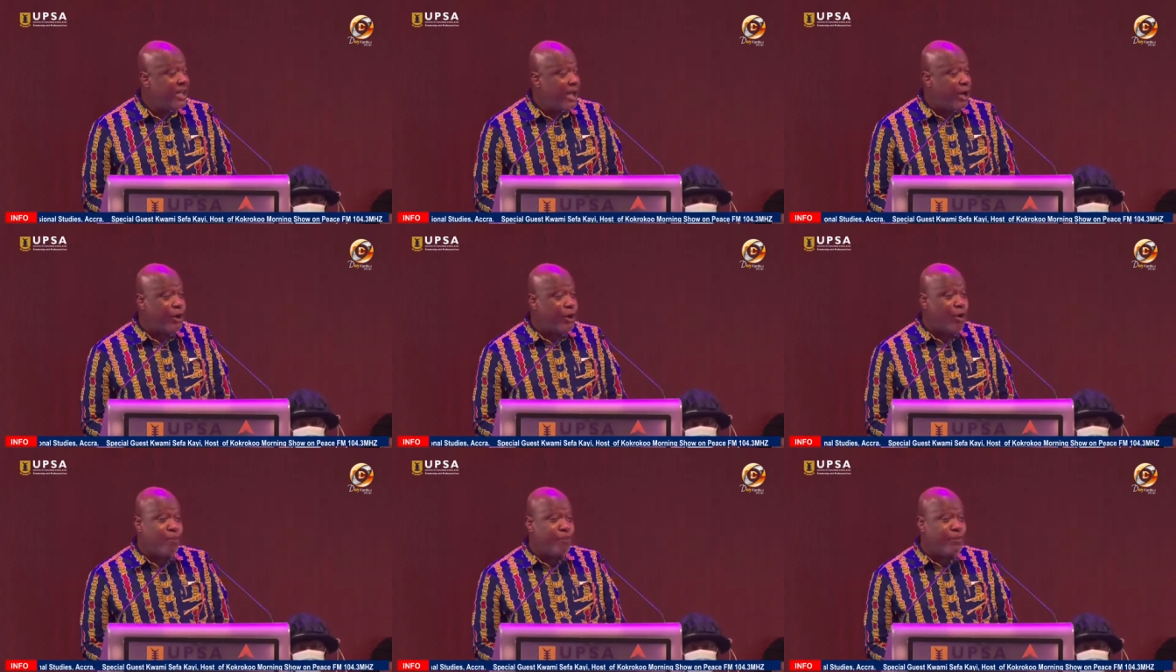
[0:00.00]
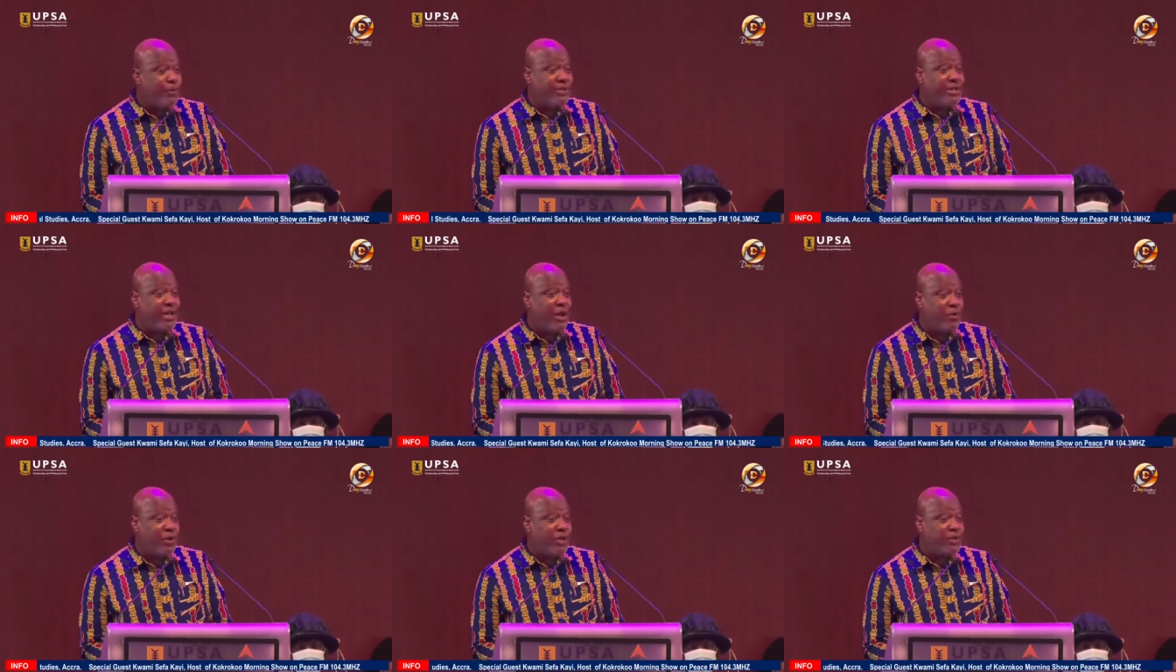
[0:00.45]
a
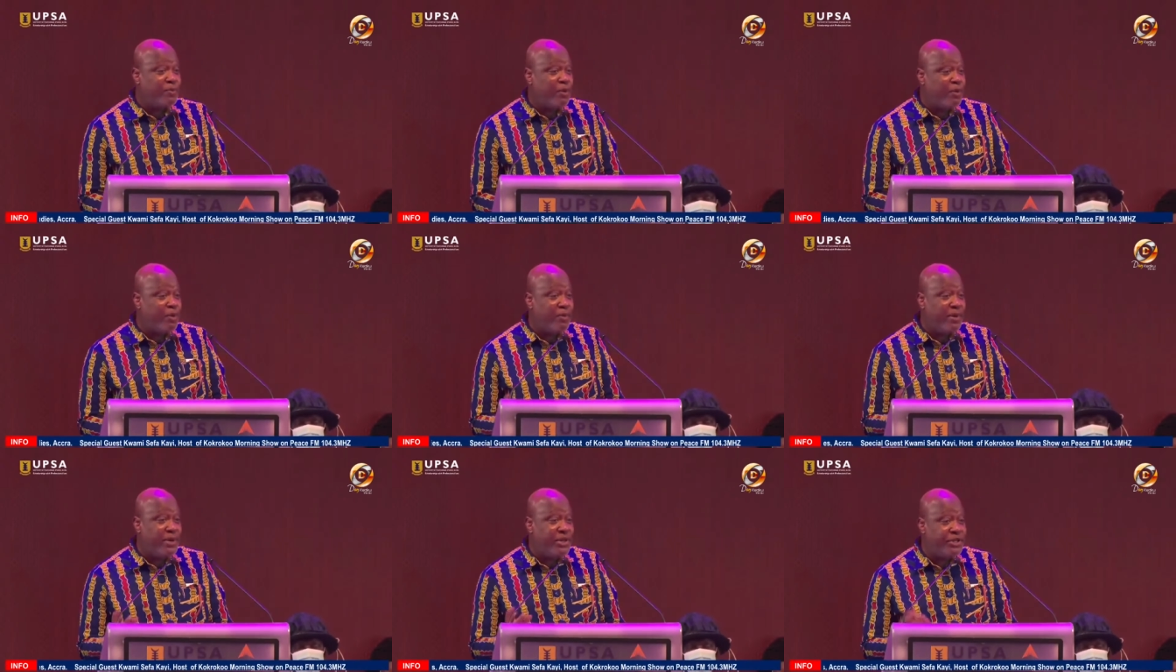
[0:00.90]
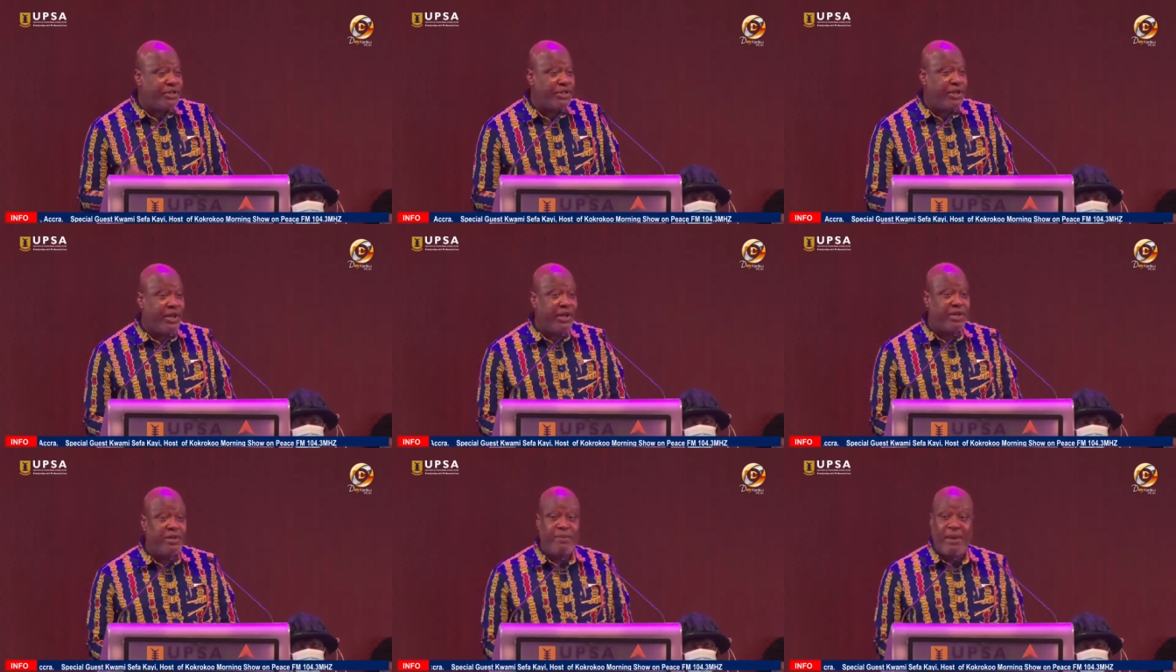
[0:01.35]
computer was probably
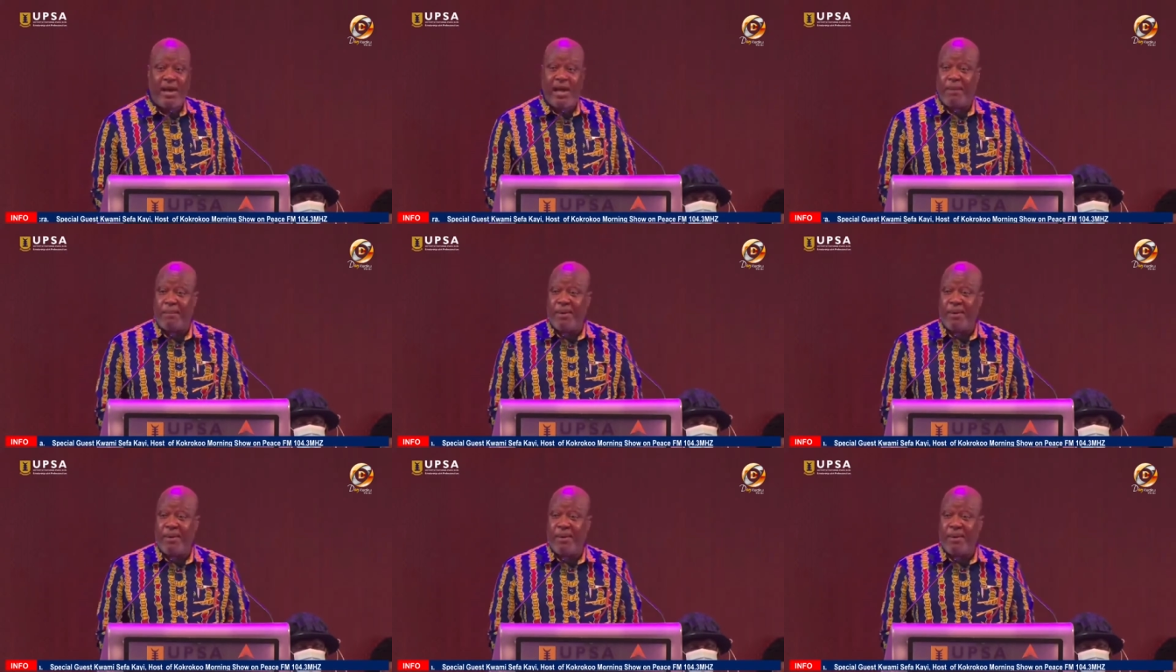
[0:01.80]
shared by